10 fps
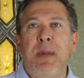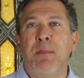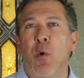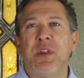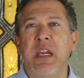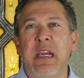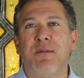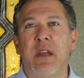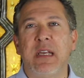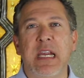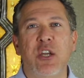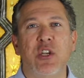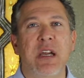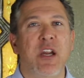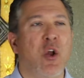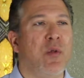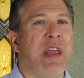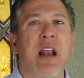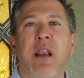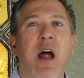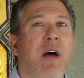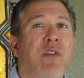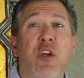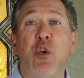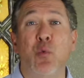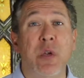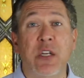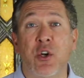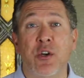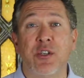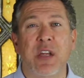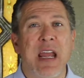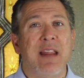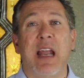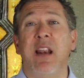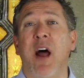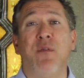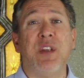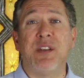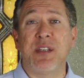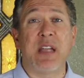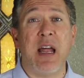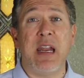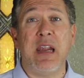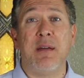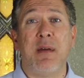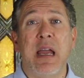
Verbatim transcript: People with the gift of teaching, you know, they love to do research. They love to study.